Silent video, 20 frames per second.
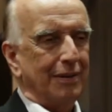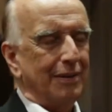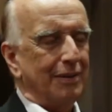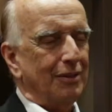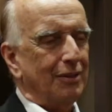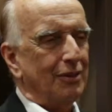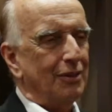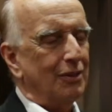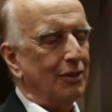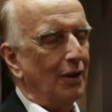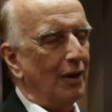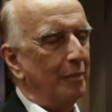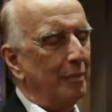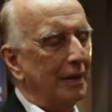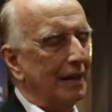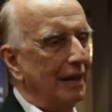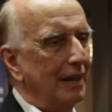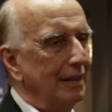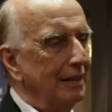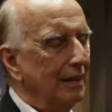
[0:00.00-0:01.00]
So I
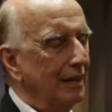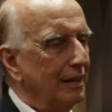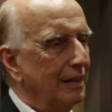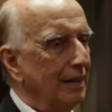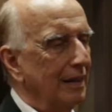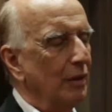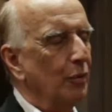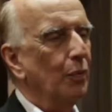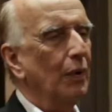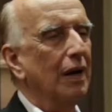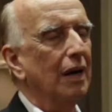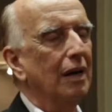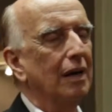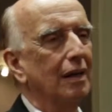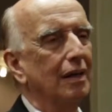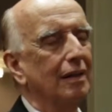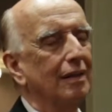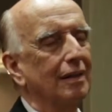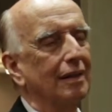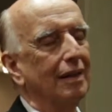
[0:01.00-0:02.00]
began to think,
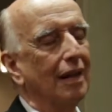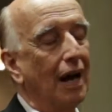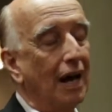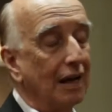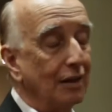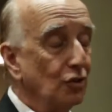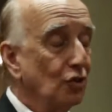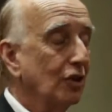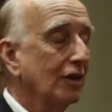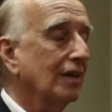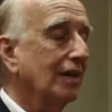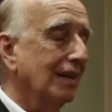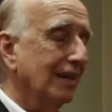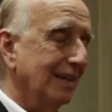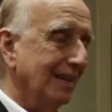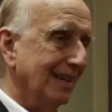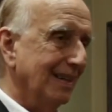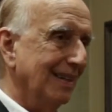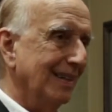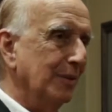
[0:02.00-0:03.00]
well,
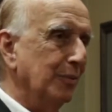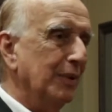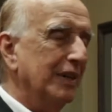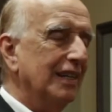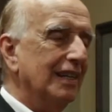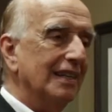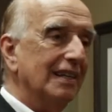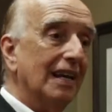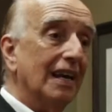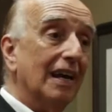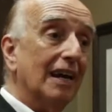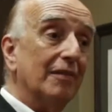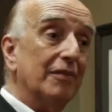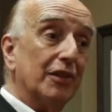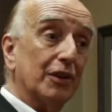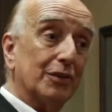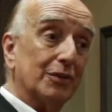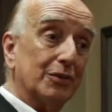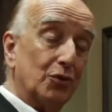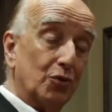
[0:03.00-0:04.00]
logically, we didn't have
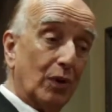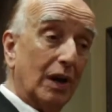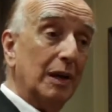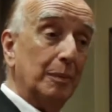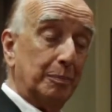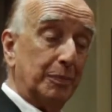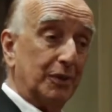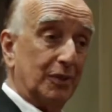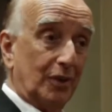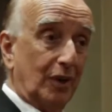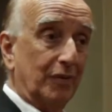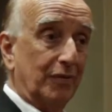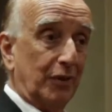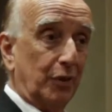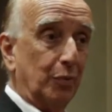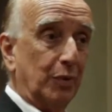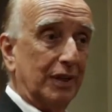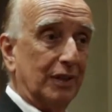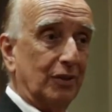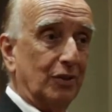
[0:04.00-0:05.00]
the drapes over the
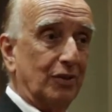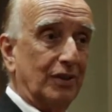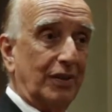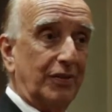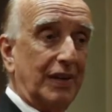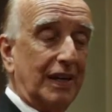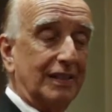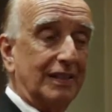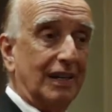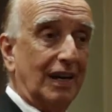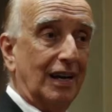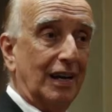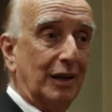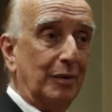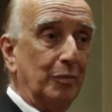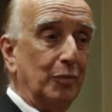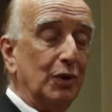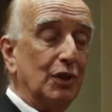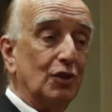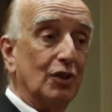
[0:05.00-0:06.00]
windows at that
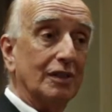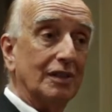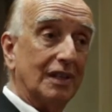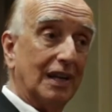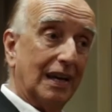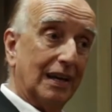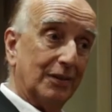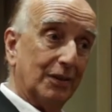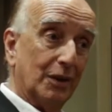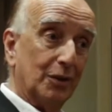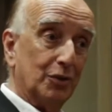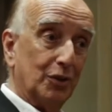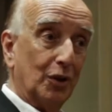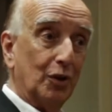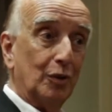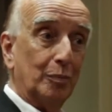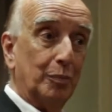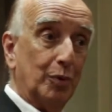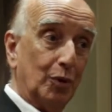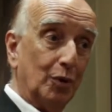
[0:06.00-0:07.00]
time. We just had those
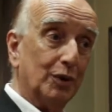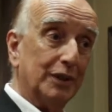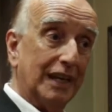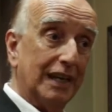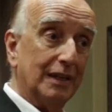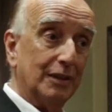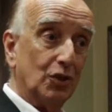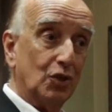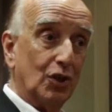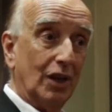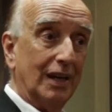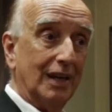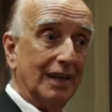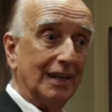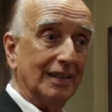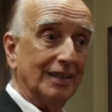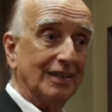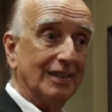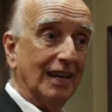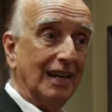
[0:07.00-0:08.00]
old pull-down
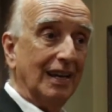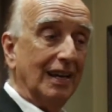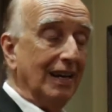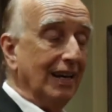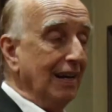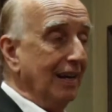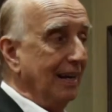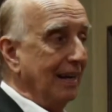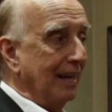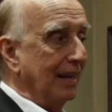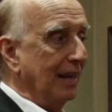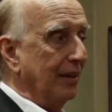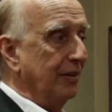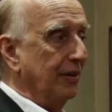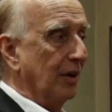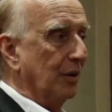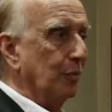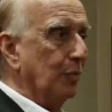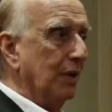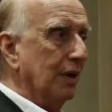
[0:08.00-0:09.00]
shades. And I
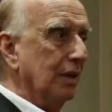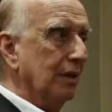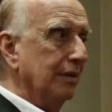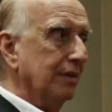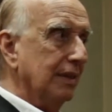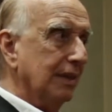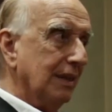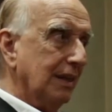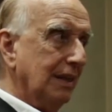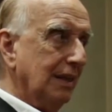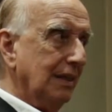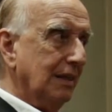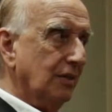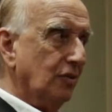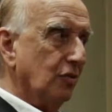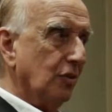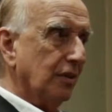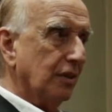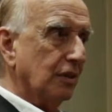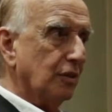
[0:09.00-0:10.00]
thought, well, the
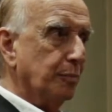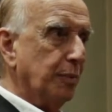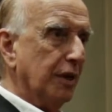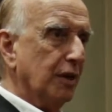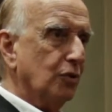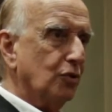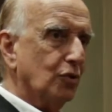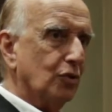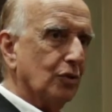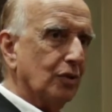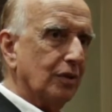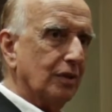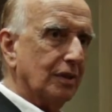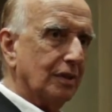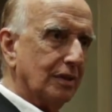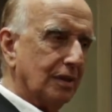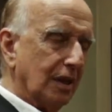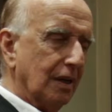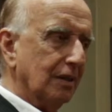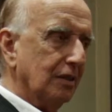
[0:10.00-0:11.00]
eastern exposure, the
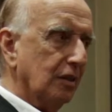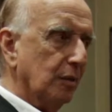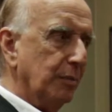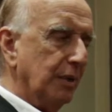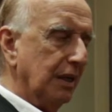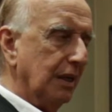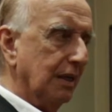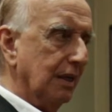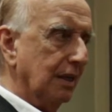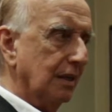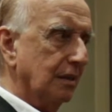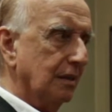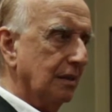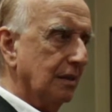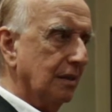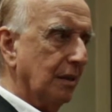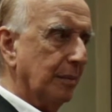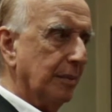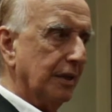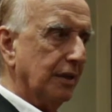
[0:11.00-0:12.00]
sun could be hitting
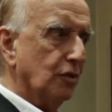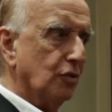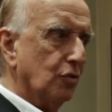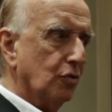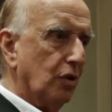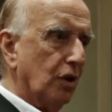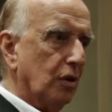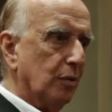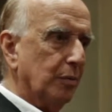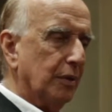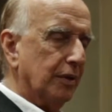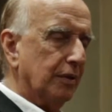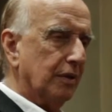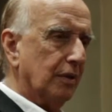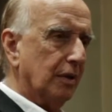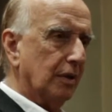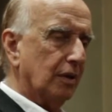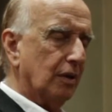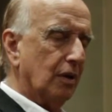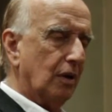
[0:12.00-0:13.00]
somebody's chrome on
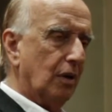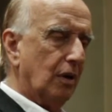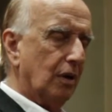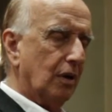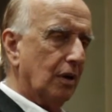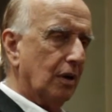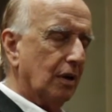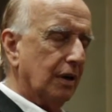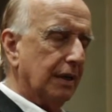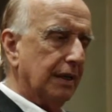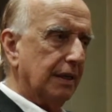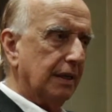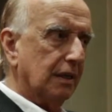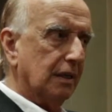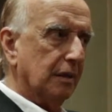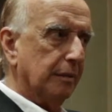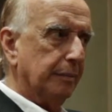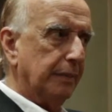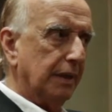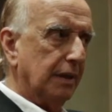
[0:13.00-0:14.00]
their car, and it
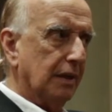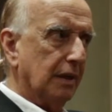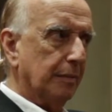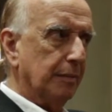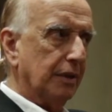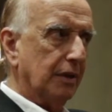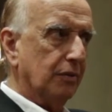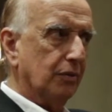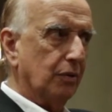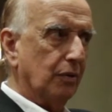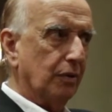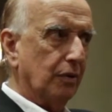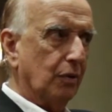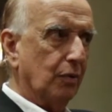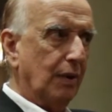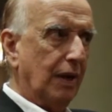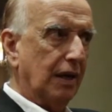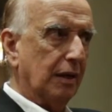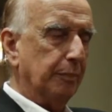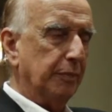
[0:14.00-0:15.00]
could be coming through the
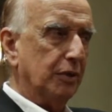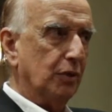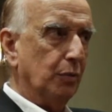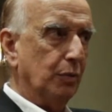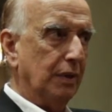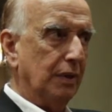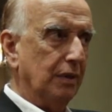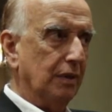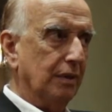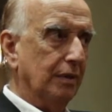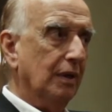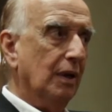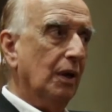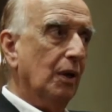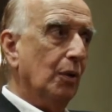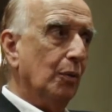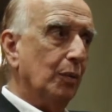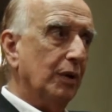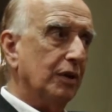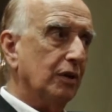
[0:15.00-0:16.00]
crack between the
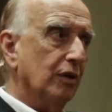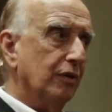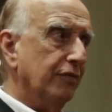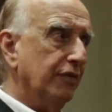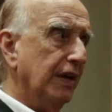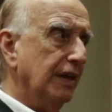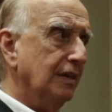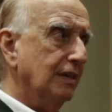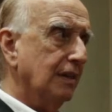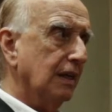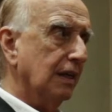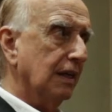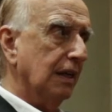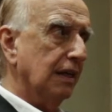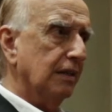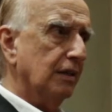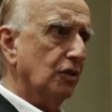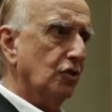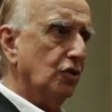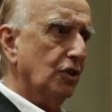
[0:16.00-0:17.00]
window facing
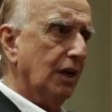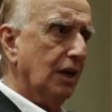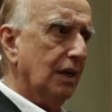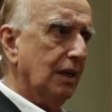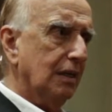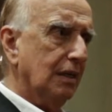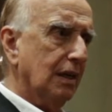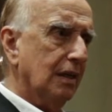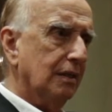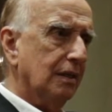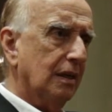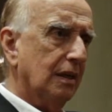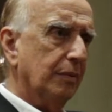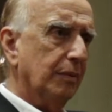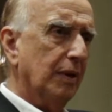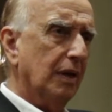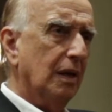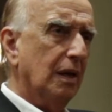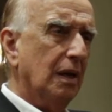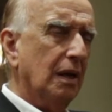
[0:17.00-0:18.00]
and the shade, and
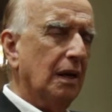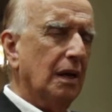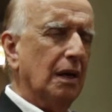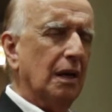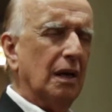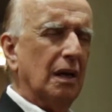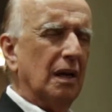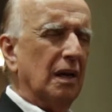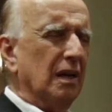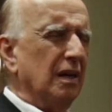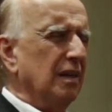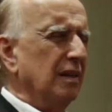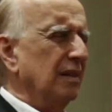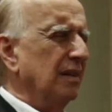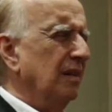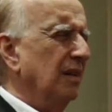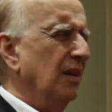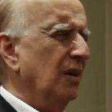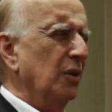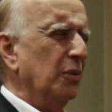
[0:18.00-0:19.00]
then
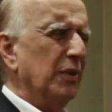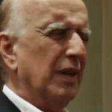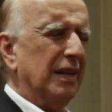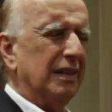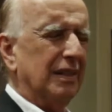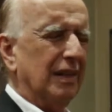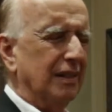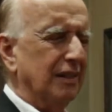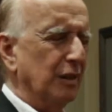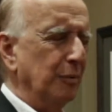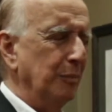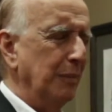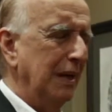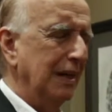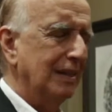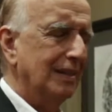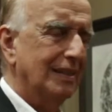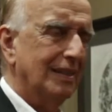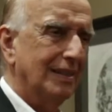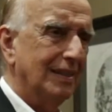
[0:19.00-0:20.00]
no, that doesn't
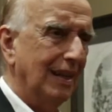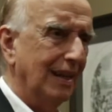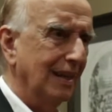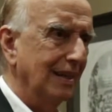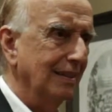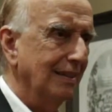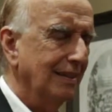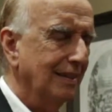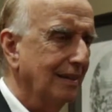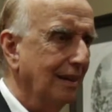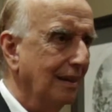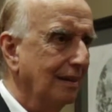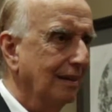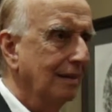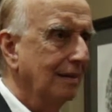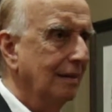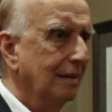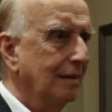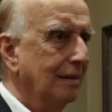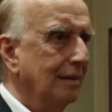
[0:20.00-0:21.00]
make sense.
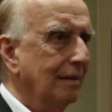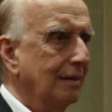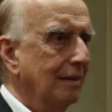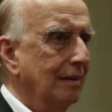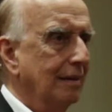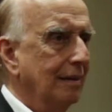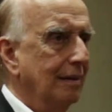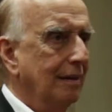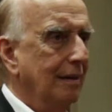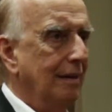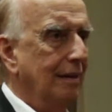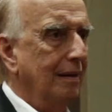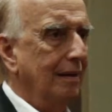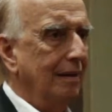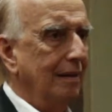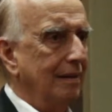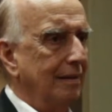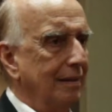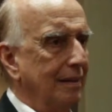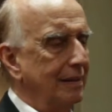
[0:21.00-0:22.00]

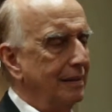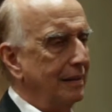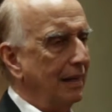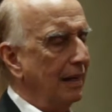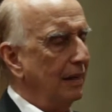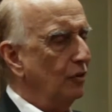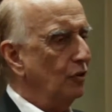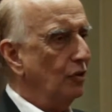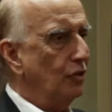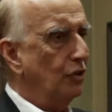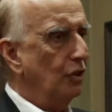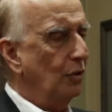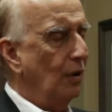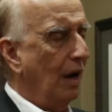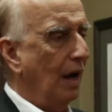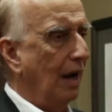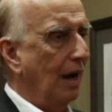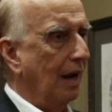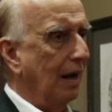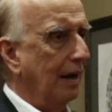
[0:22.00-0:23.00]
The stage is too
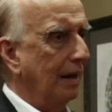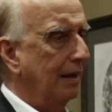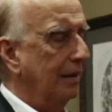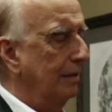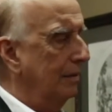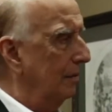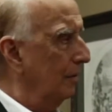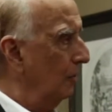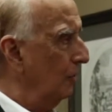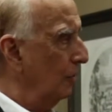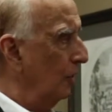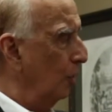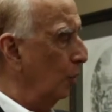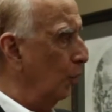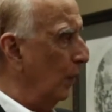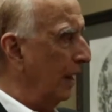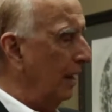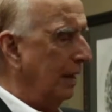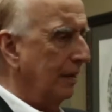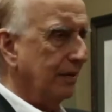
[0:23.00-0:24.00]
high. There's no
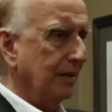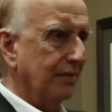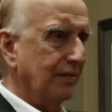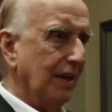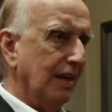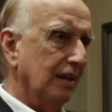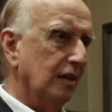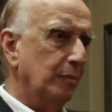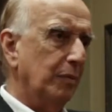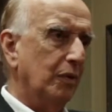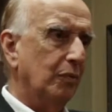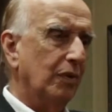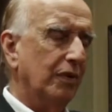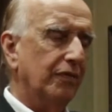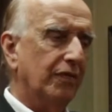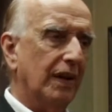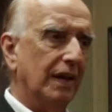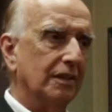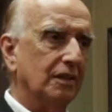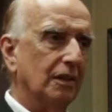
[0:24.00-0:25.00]
way that that could be
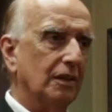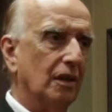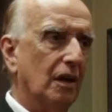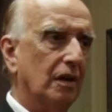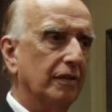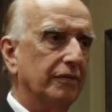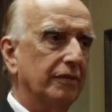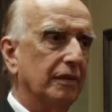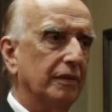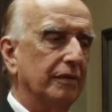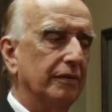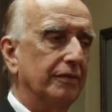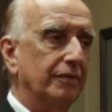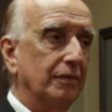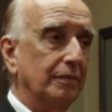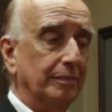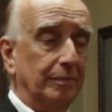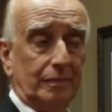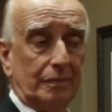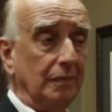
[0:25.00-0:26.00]
reflecting off of
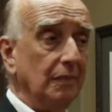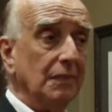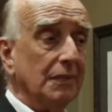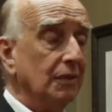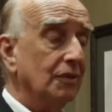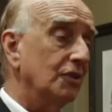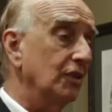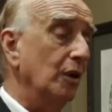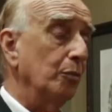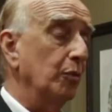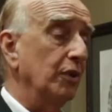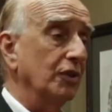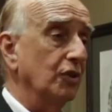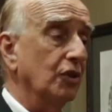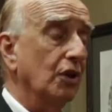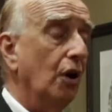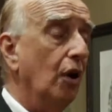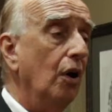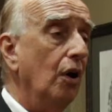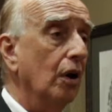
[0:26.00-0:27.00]
someone's
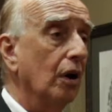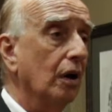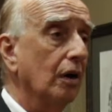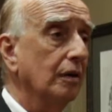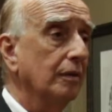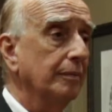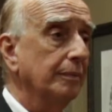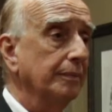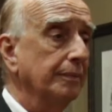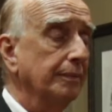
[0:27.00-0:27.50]
car.